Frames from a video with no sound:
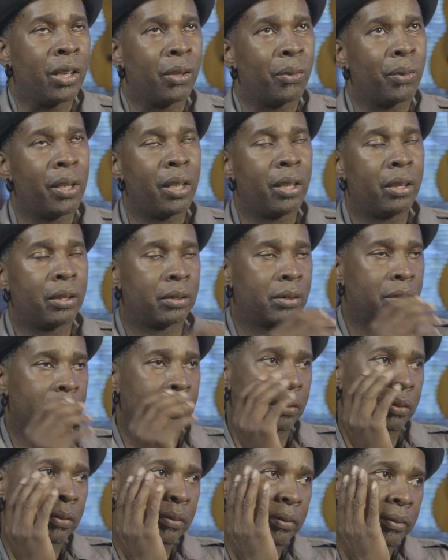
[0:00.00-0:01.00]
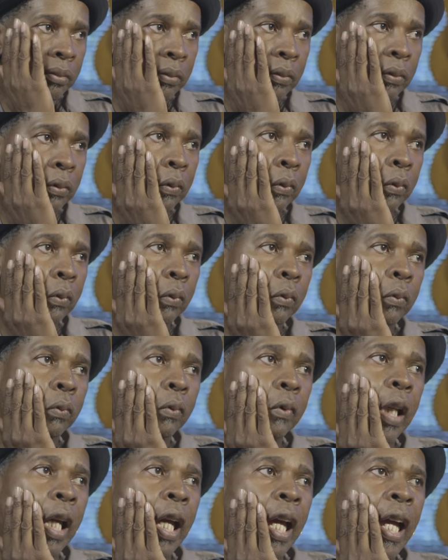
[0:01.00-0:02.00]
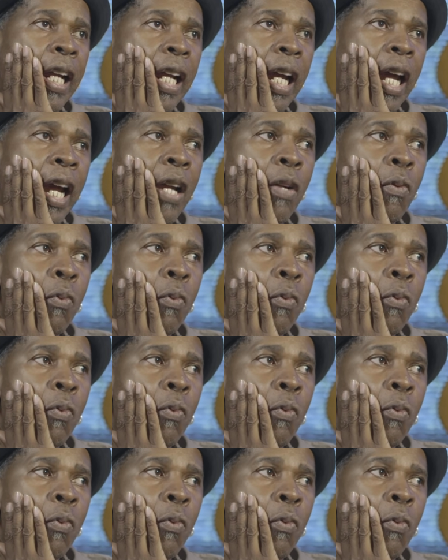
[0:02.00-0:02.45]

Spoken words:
Well, I